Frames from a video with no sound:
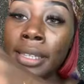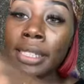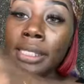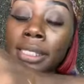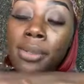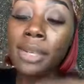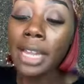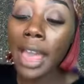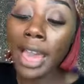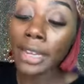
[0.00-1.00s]
This is the
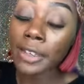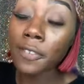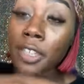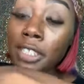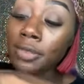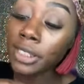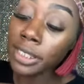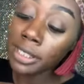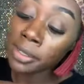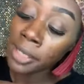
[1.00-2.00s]
one I had in the first
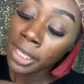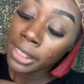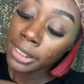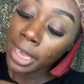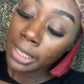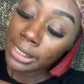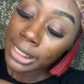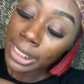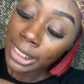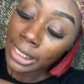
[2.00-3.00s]
video. So y'all can
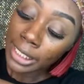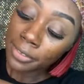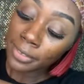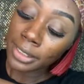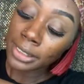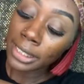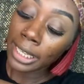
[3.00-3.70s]
see the difference.